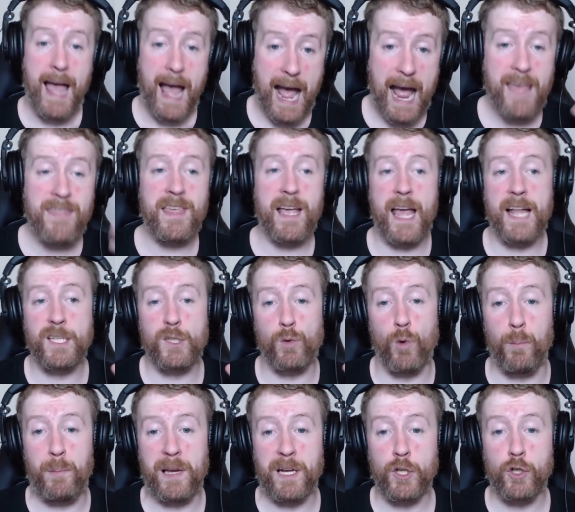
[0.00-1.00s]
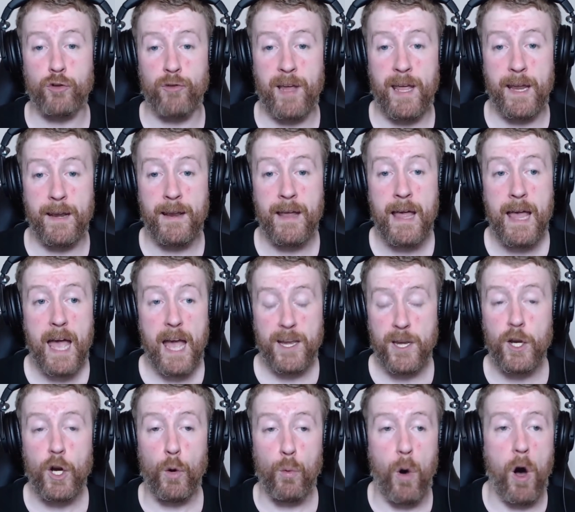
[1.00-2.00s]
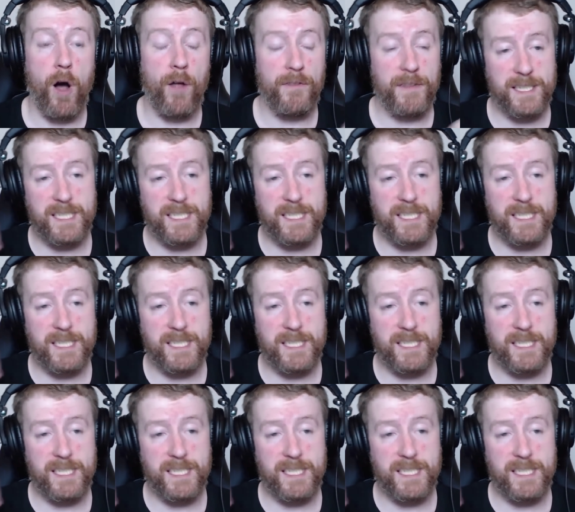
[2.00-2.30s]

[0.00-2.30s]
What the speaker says: I think ENCE will pick Train. And you know what?